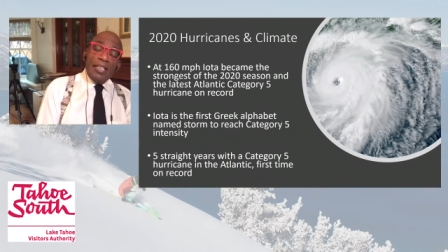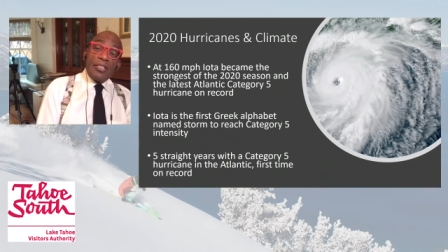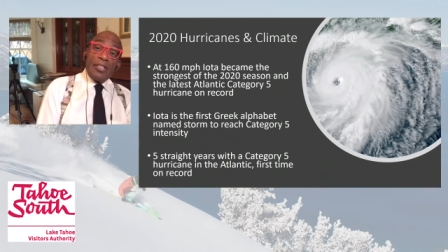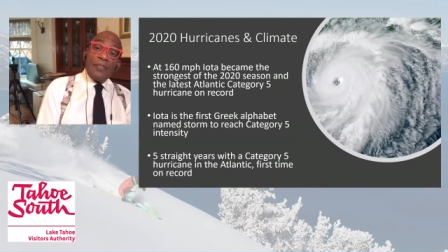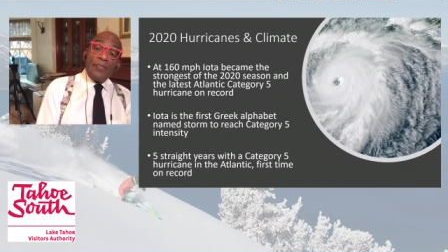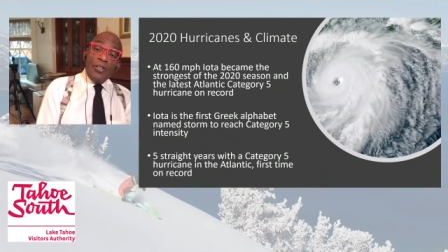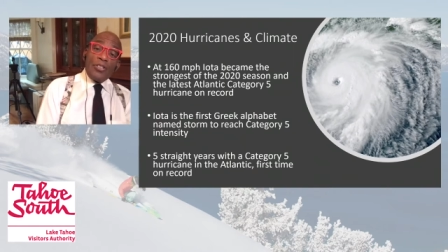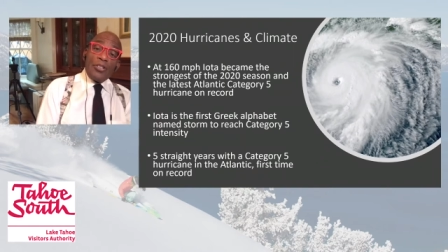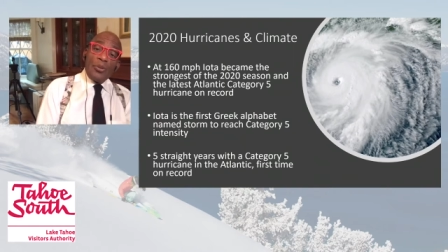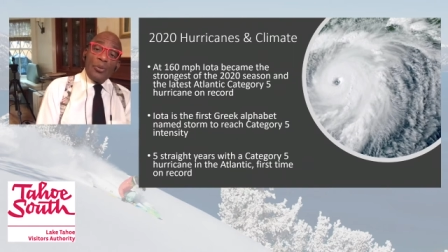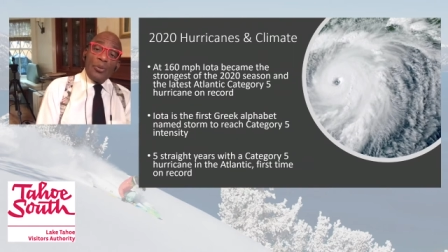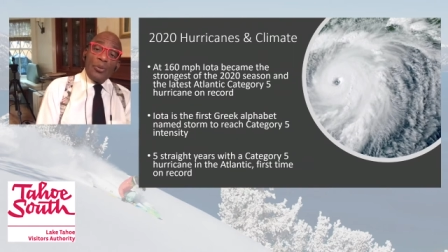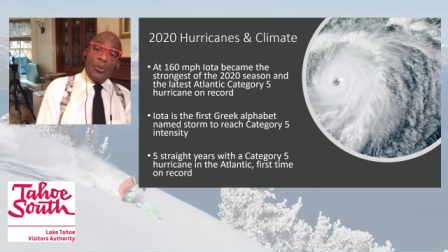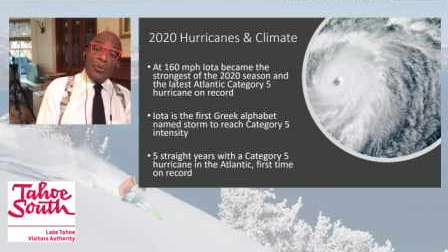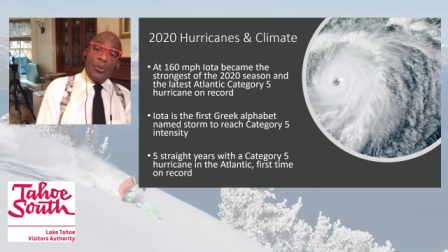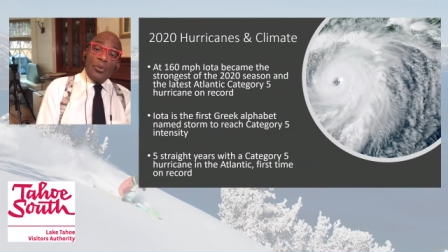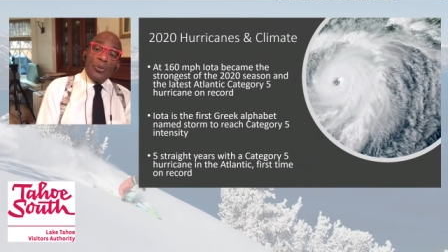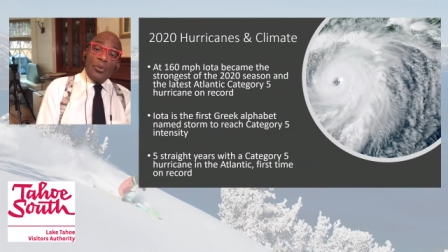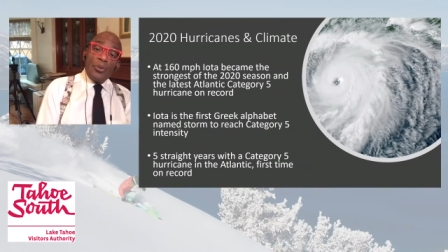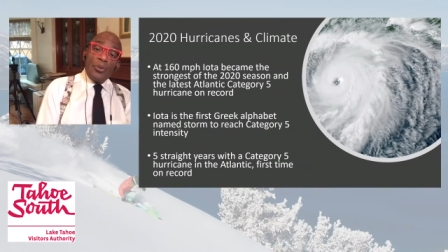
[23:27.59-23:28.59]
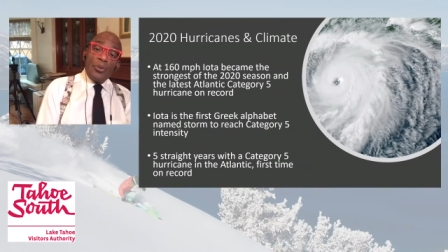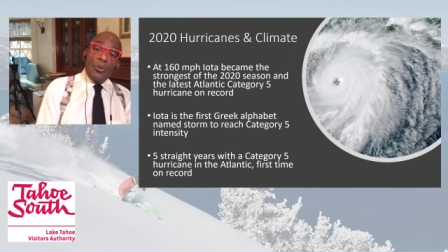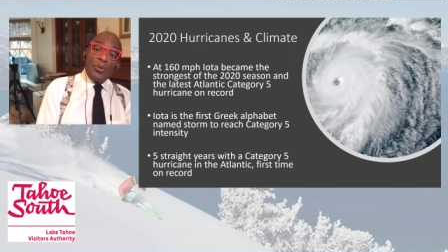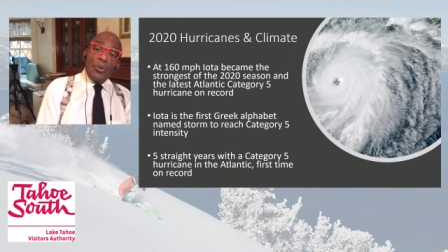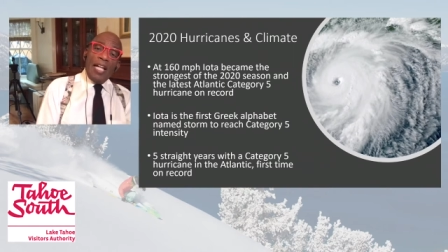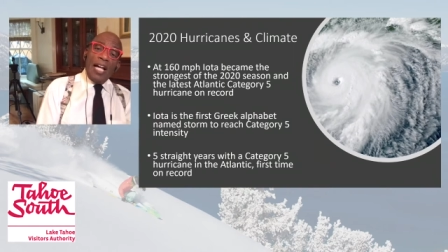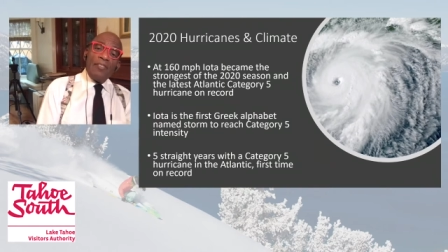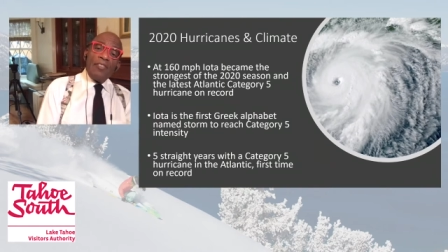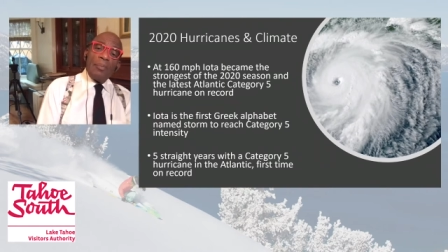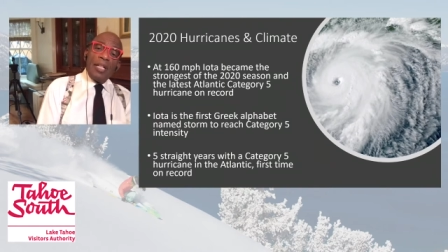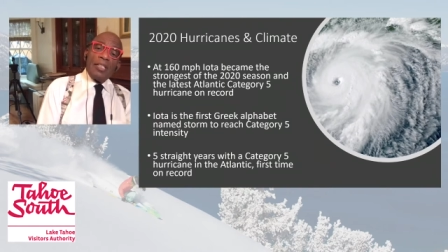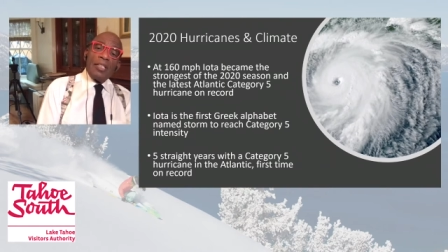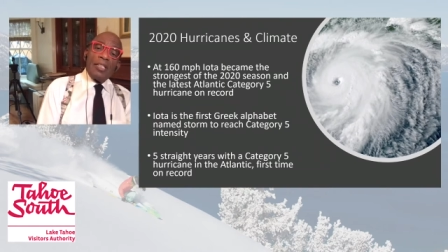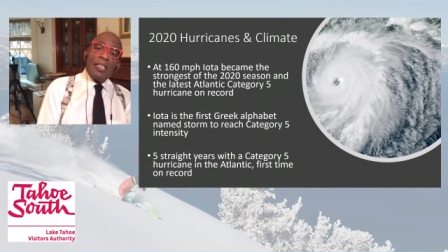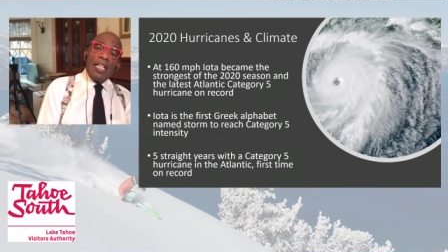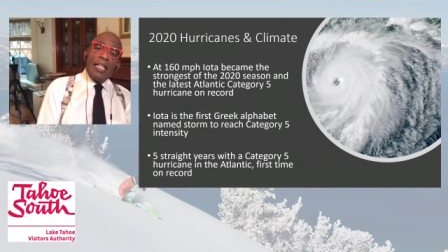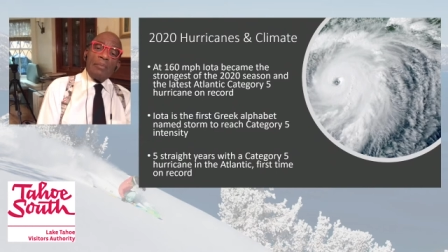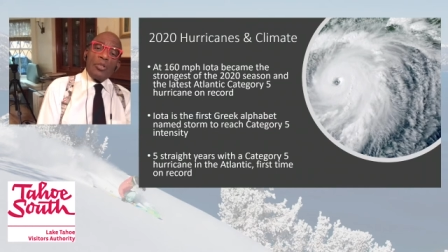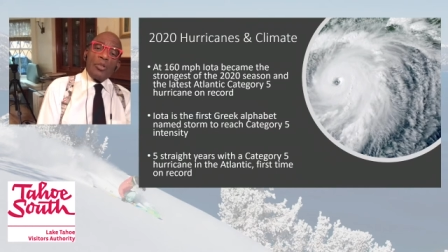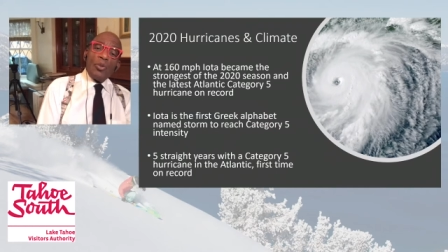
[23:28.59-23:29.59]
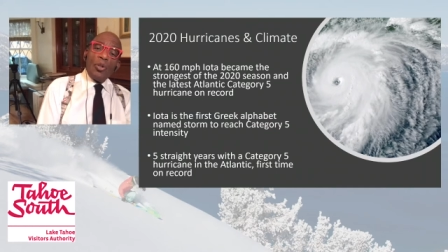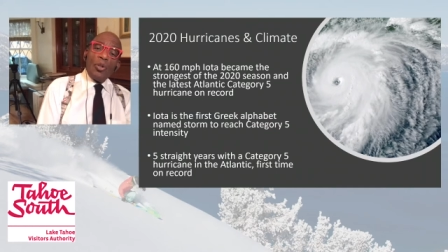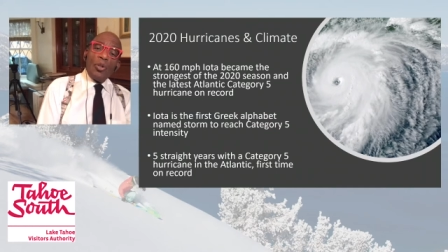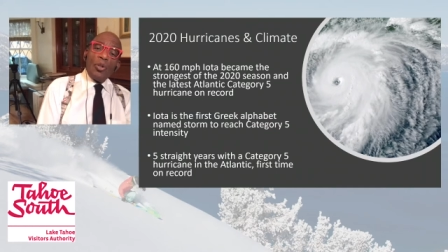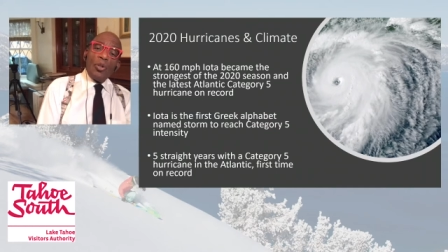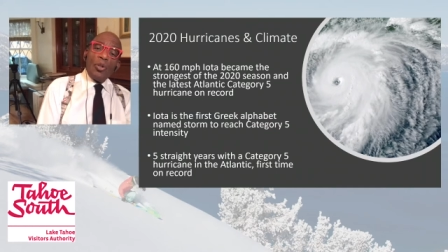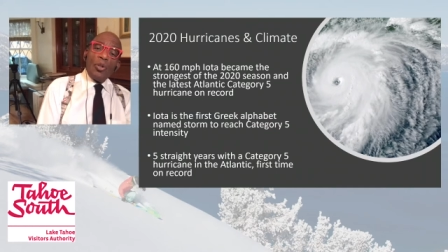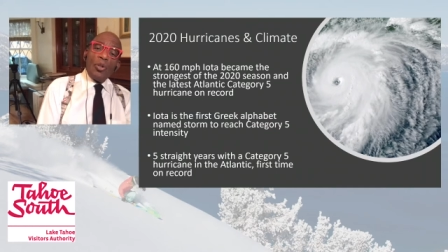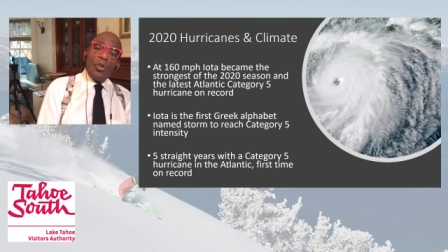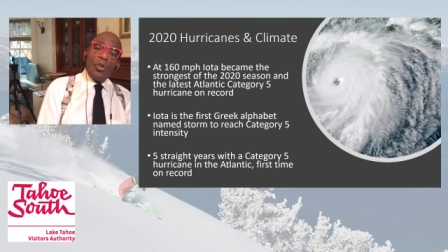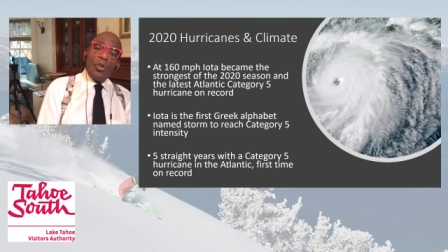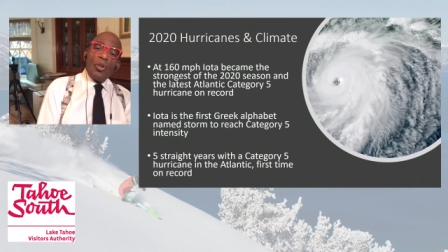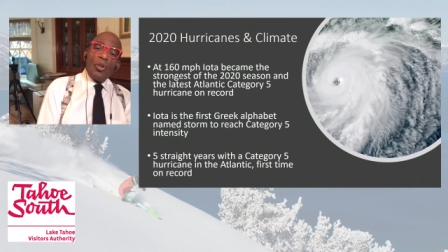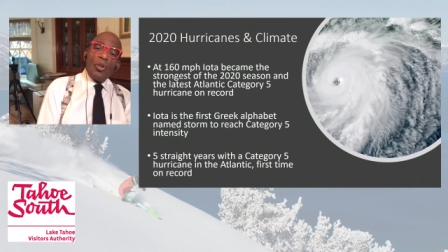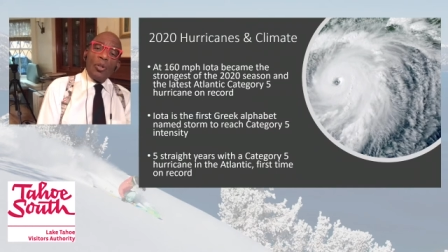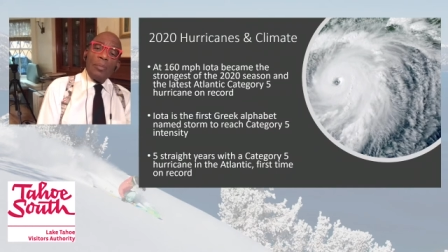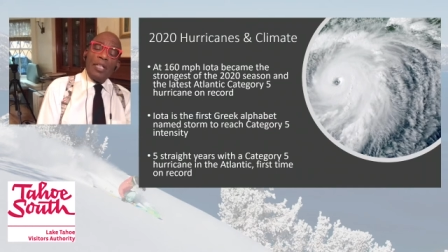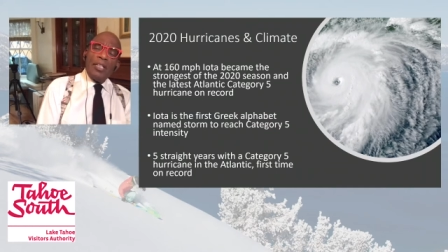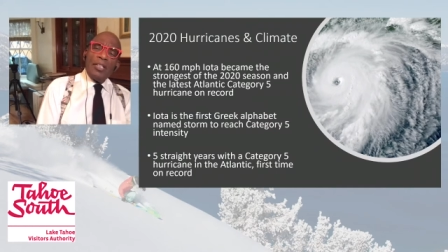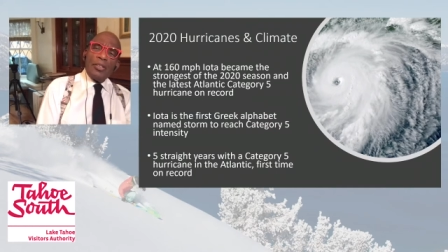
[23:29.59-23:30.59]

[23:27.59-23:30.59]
It's the first Greek alphabet named storm